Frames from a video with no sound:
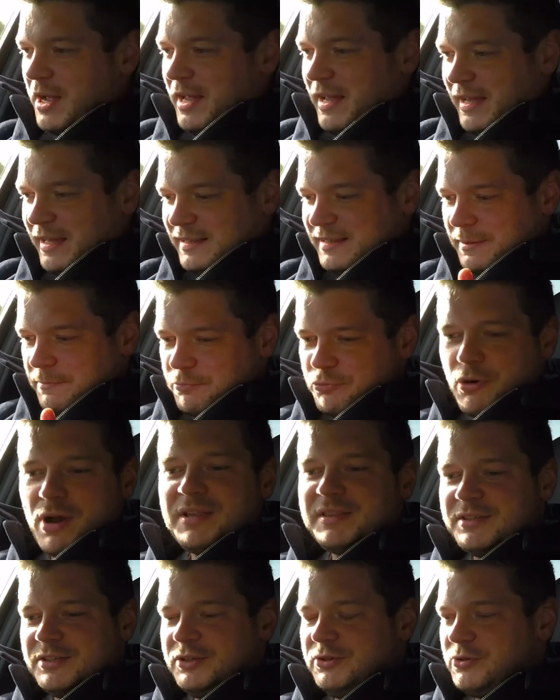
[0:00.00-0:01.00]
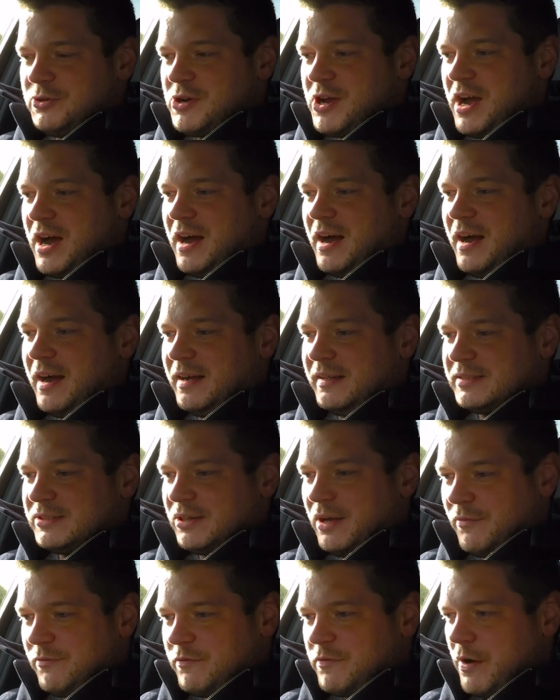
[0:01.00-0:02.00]
It's a brand new car, so
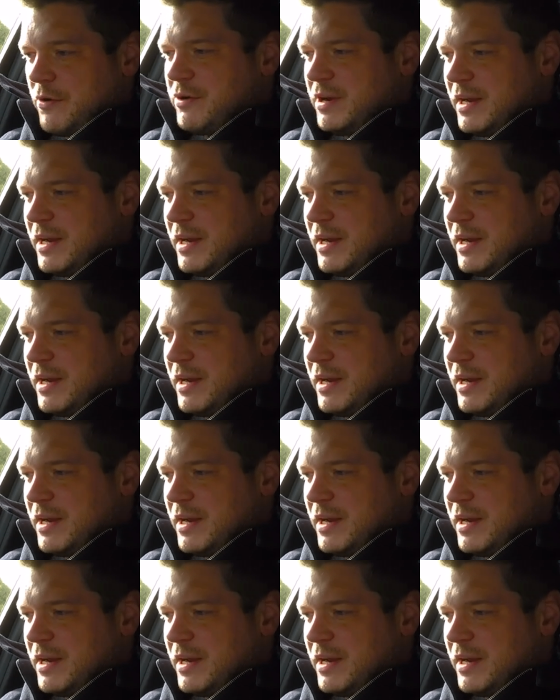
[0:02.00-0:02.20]
I'm very